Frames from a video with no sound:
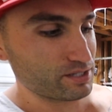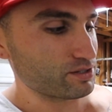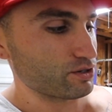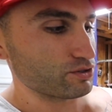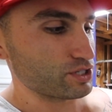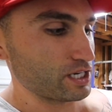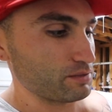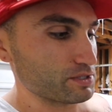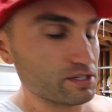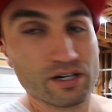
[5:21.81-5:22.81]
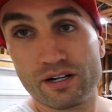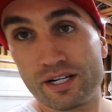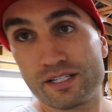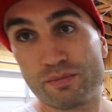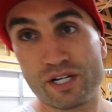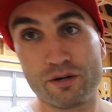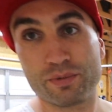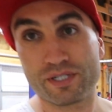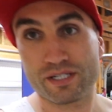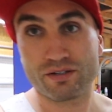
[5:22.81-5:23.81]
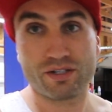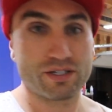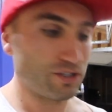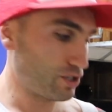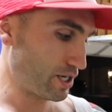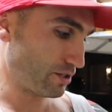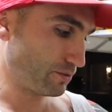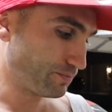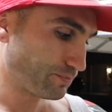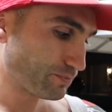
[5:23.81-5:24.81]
So JDM Star has been helping us out a lot on the channel.